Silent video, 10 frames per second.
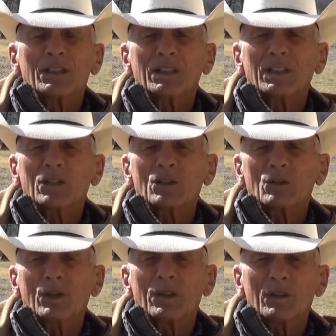
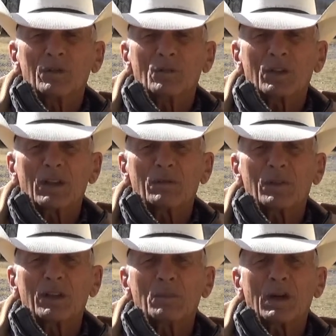deal with
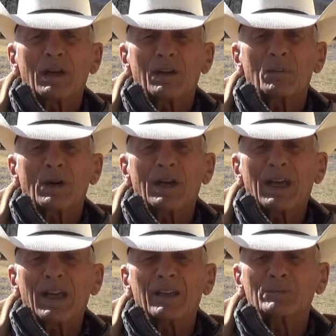everything by
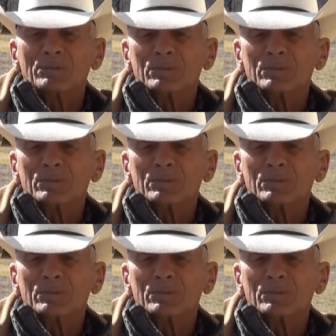hand.